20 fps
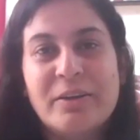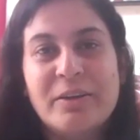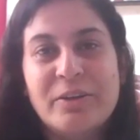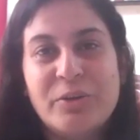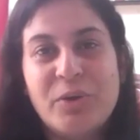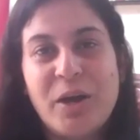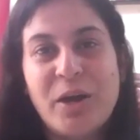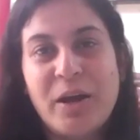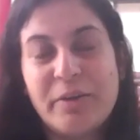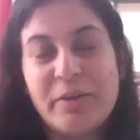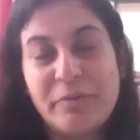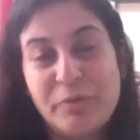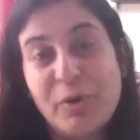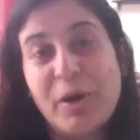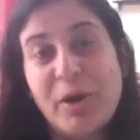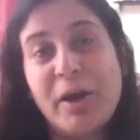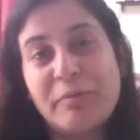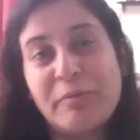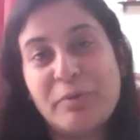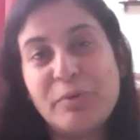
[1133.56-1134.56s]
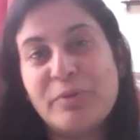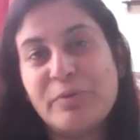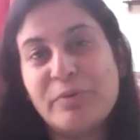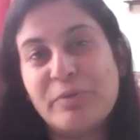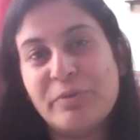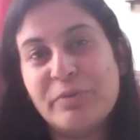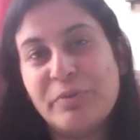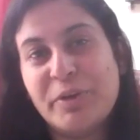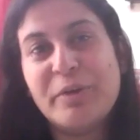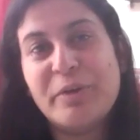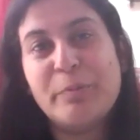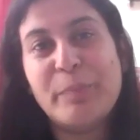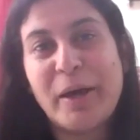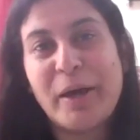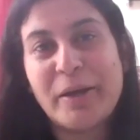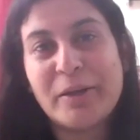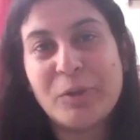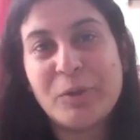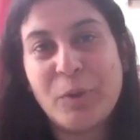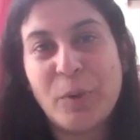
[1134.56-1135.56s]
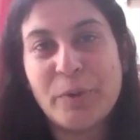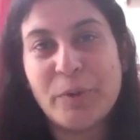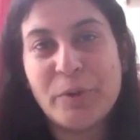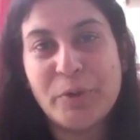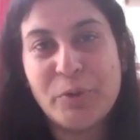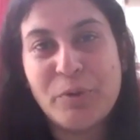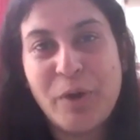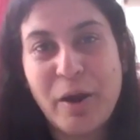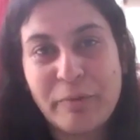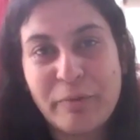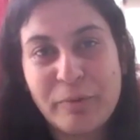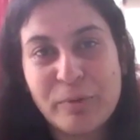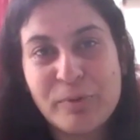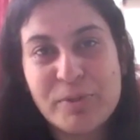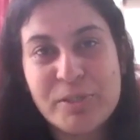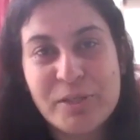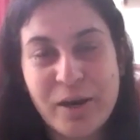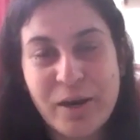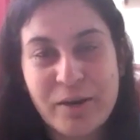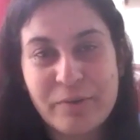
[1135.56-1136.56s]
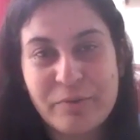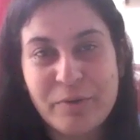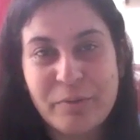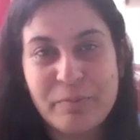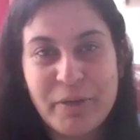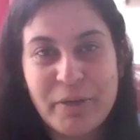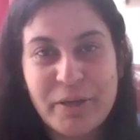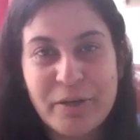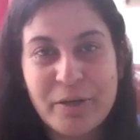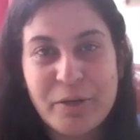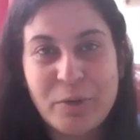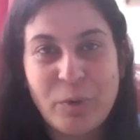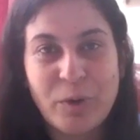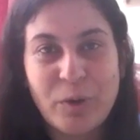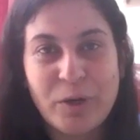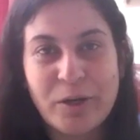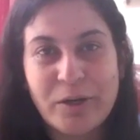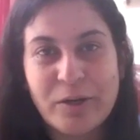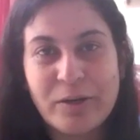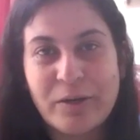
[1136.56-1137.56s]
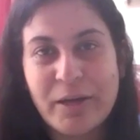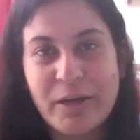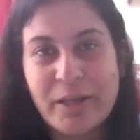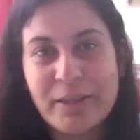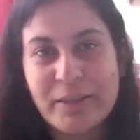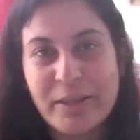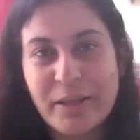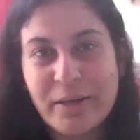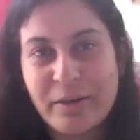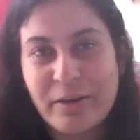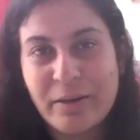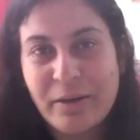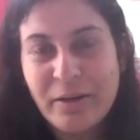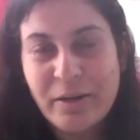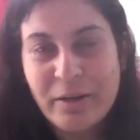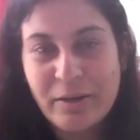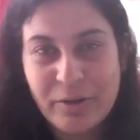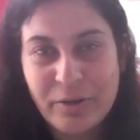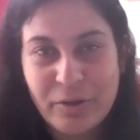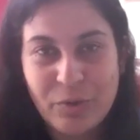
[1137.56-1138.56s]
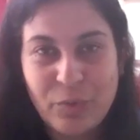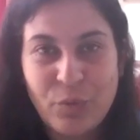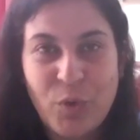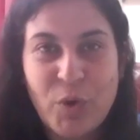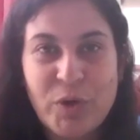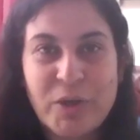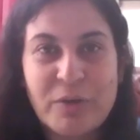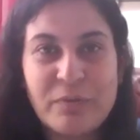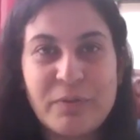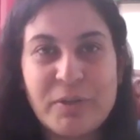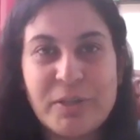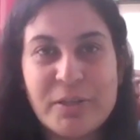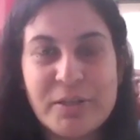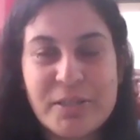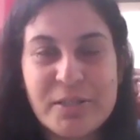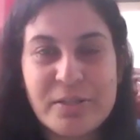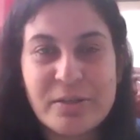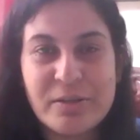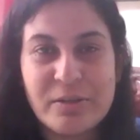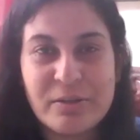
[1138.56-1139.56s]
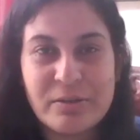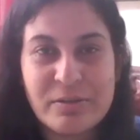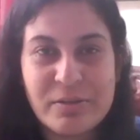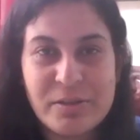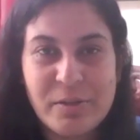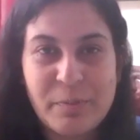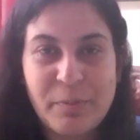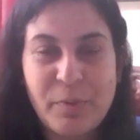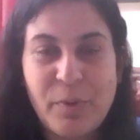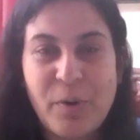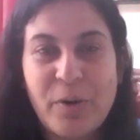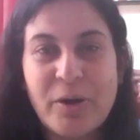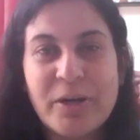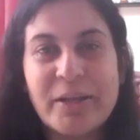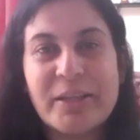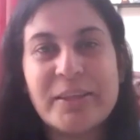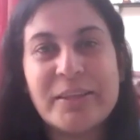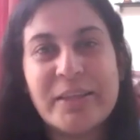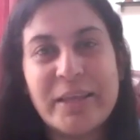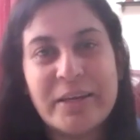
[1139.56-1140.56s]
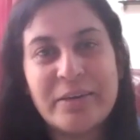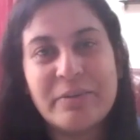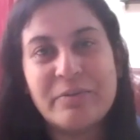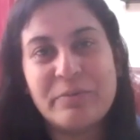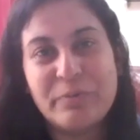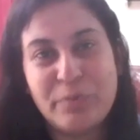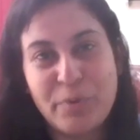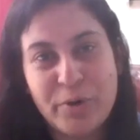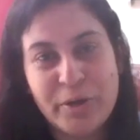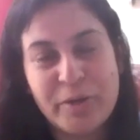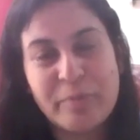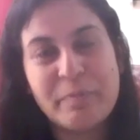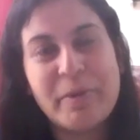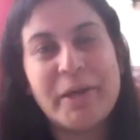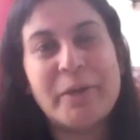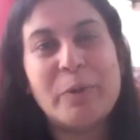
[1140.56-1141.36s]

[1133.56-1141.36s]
if you have to win a marathon, you have to start from being a toddler and then walking with a support, and then walking by